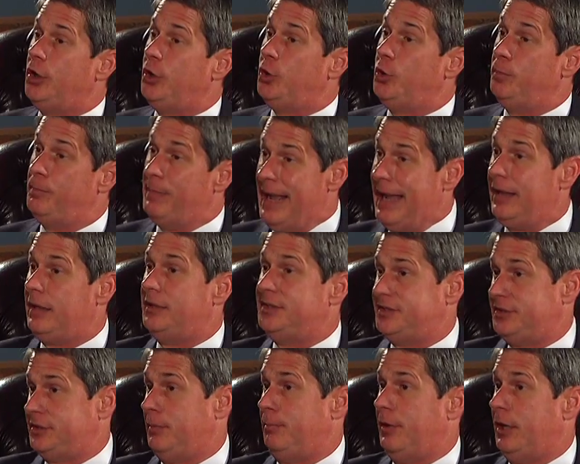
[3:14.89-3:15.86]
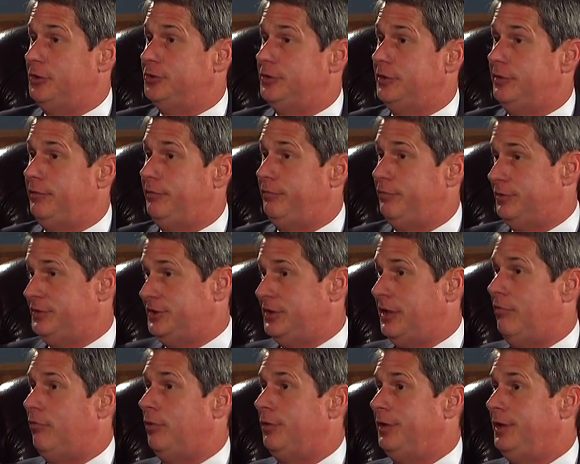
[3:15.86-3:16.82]
who balanced the budget for
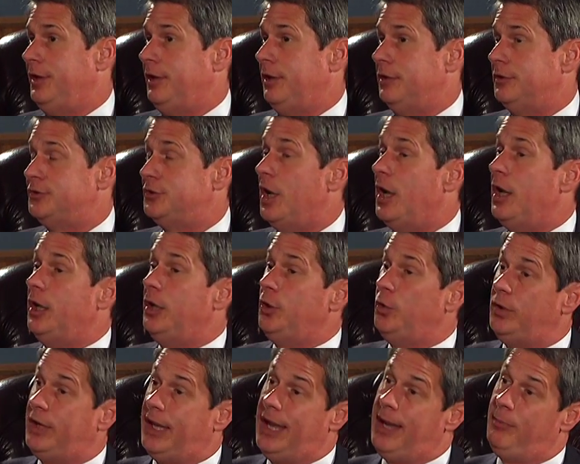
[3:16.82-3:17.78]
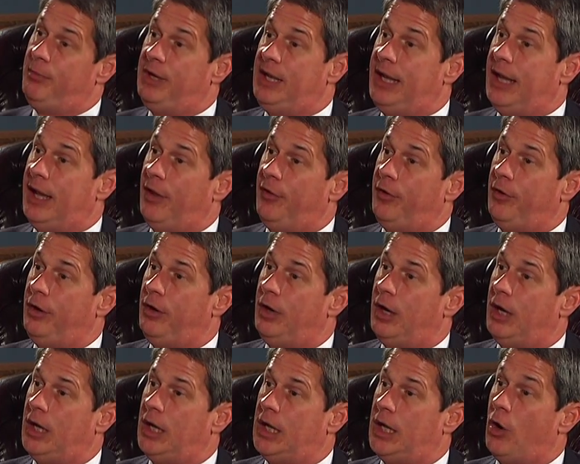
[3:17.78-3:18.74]
several years, who came
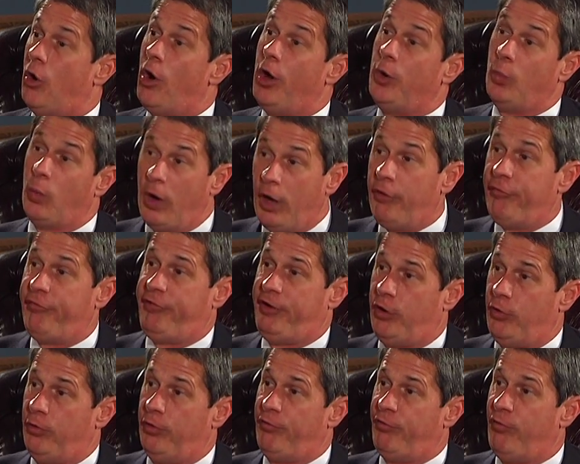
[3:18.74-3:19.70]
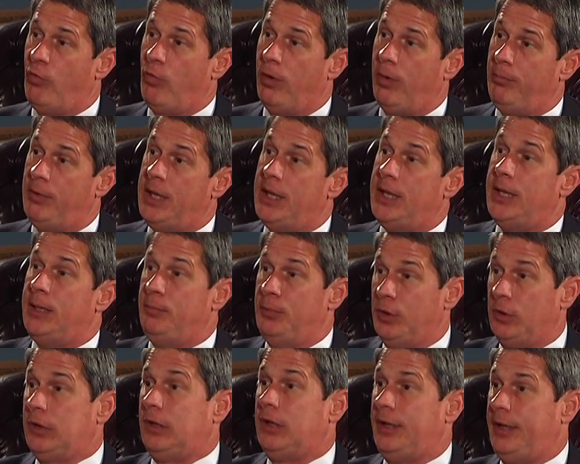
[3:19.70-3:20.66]
together on welfare reform.
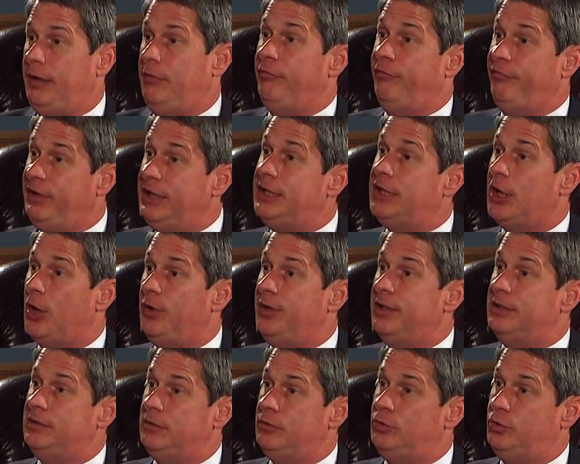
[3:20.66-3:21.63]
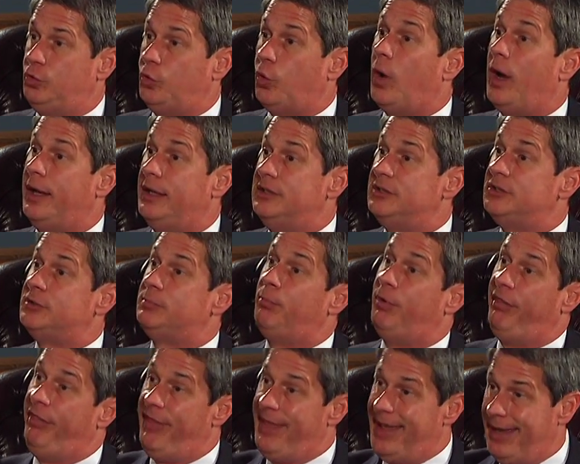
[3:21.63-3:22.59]
Bill Clinton vetoed it twice,
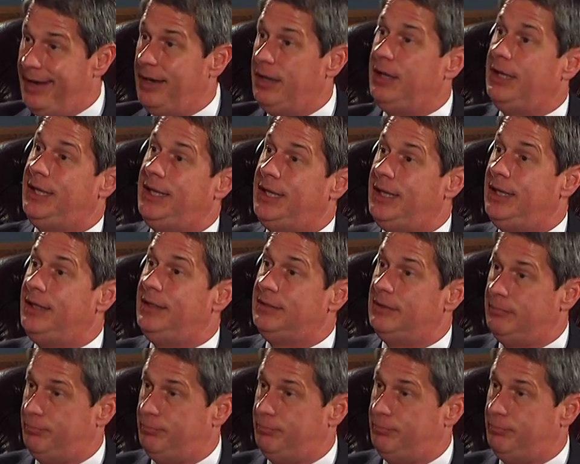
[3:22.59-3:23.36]
but then he